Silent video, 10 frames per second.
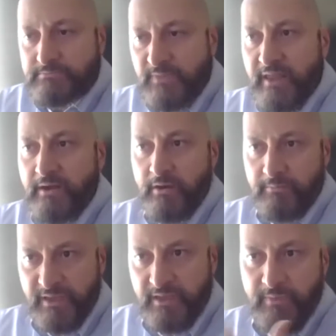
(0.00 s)
Later
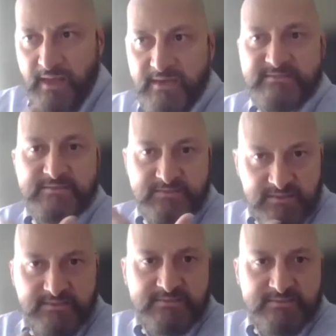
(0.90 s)
on, become licensed
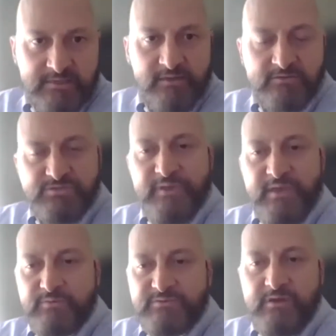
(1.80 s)
clinical to be
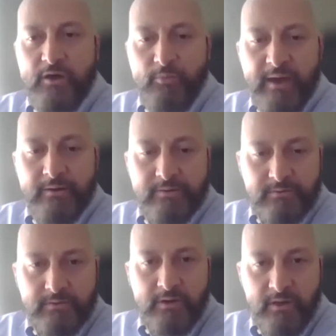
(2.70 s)
able to help out,
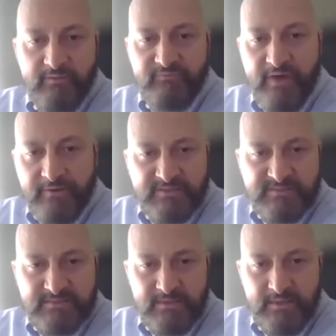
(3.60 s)
other
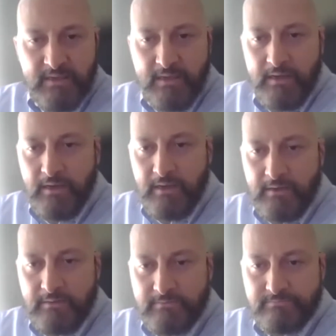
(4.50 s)
veterans.
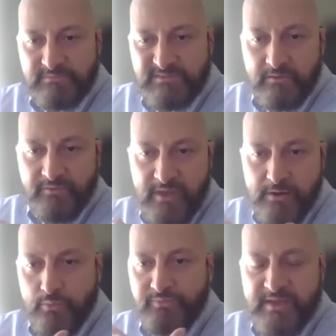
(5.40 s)
So
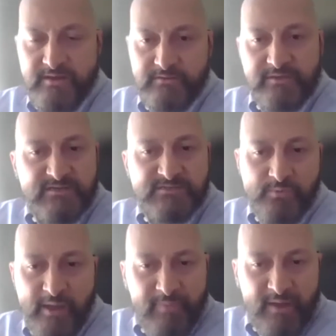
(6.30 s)
there's
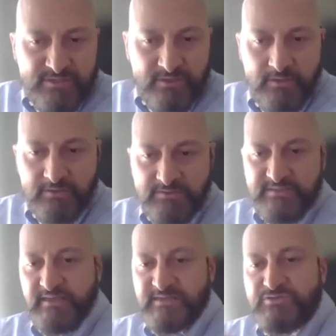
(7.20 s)
where my passion goes.
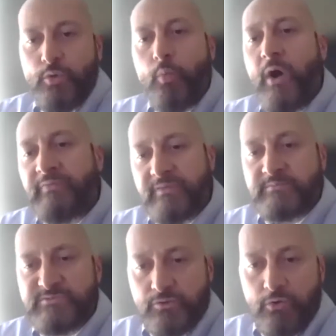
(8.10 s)
I just don't want
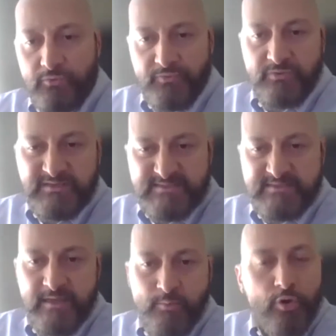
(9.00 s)
them to go through the
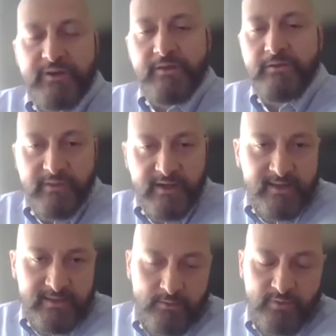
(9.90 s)
same ordeal that
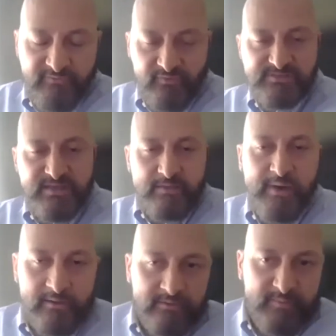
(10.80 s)
I did when I first came
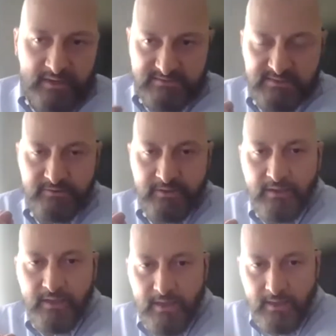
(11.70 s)
out of the military.
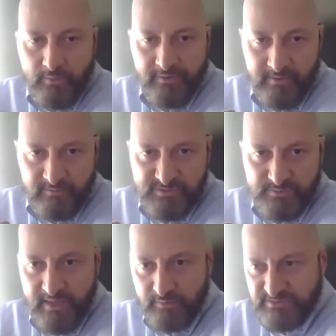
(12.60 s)
I want them to
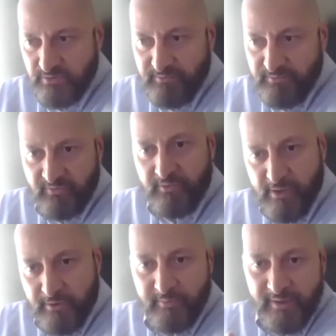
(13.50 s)
be able to have it from the
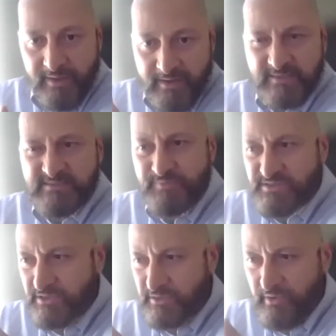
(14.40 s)
very beginning,
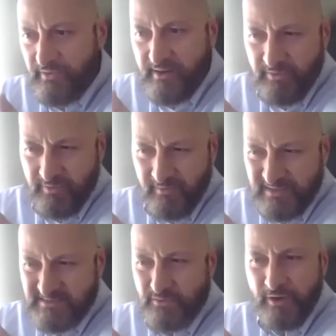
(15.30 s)
especially with everything
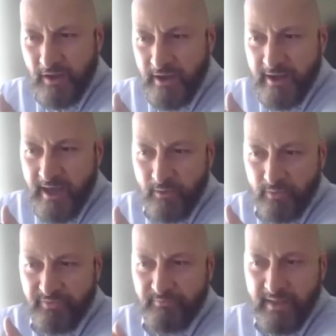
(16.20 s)
that's going on now
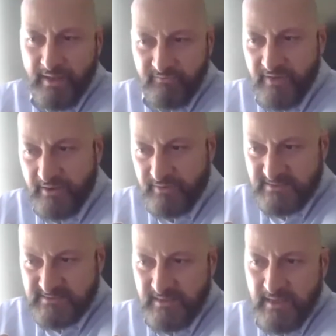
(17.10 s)
with many
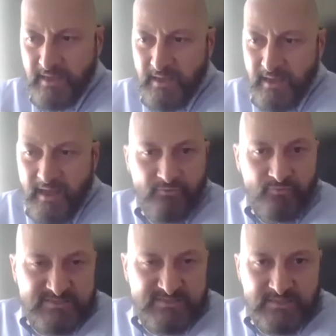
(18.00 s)
veterans at
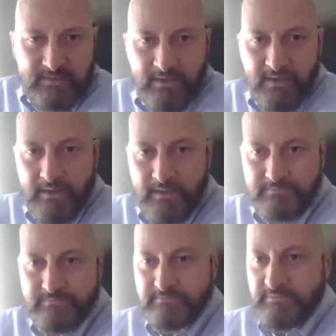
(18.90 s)
risk,
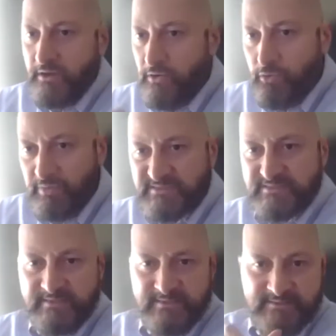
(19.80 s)

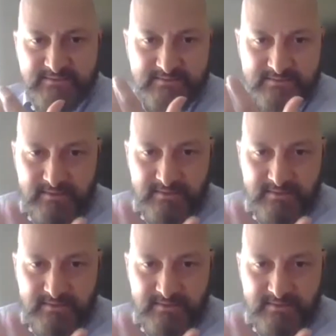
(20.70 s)
homelessness,